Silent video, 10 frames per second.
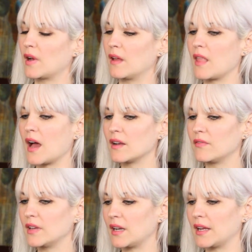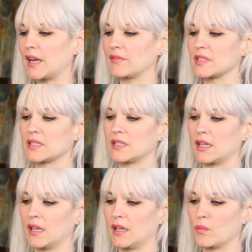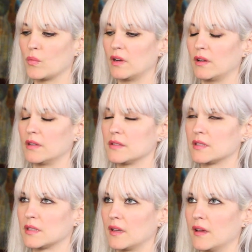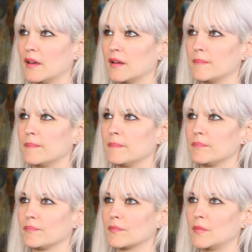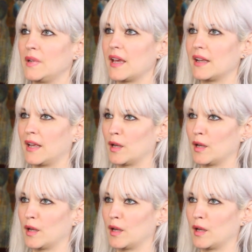A lot of it, I have to say, was um, Ned